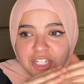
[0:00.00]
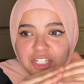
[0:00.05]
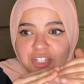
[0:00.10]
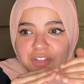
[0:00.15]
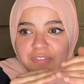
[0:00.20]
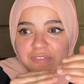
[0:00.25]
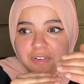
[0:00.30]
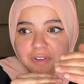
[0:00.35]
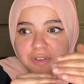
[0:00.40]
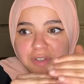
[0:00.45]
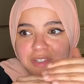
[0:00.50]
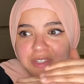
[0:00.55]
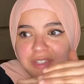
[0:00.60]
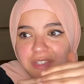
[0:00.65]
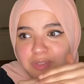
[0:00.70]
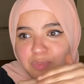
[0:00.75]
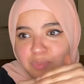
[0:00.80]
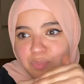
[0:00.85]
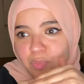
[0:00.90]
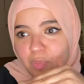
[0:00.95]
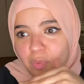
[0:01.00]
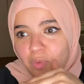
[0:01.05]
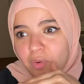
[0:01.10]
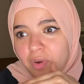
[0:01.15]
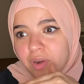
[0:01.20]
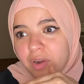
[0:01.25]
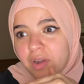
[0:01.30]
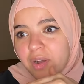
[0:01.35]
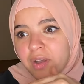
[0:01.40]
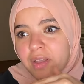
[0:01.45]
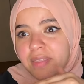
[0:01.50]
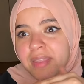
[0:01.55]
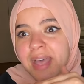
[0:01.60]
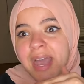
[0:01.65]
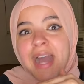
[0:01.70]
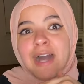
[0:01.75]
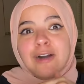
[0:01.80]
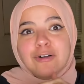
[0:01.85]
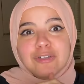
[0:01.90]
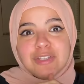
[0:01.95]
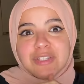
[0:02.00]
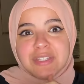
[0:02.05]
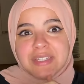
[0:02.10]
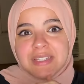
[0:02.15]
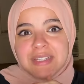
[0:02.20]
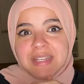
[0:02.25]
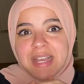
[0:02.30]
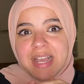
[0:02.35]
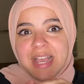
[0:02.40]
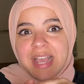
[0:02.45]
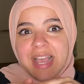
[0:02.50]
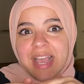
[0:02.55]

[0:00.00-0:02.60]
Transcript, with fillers: she focuses more on the house.